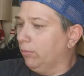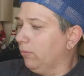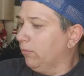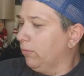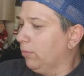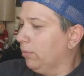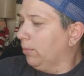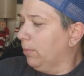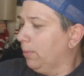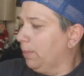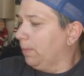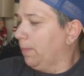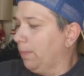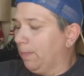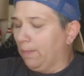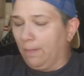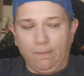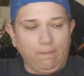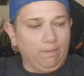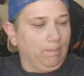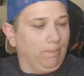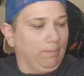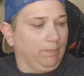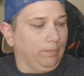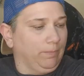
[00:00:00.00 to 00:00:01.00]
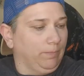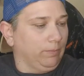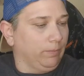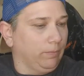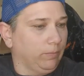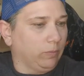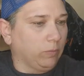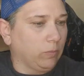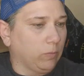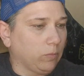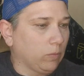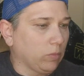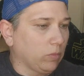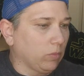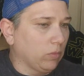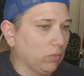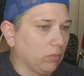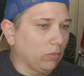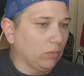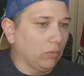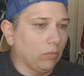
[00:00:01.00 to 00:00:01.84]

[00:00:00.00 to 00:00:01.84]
No one is speaking in this clip.